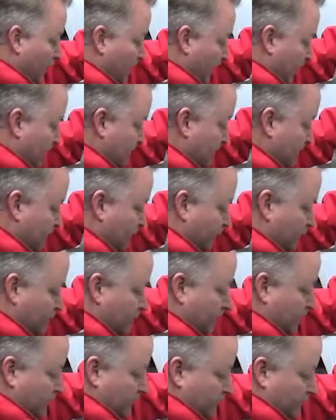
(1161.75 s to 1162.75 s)
That's the
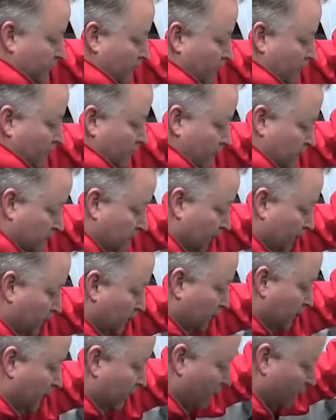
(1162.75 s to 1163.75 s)
first thing. The second
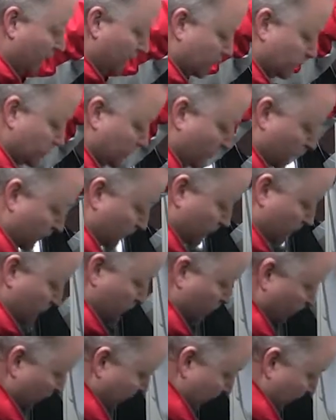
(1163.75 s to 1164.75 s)
thing I want to show you
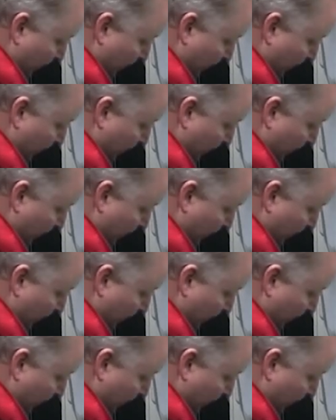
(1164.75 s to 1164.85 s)
is what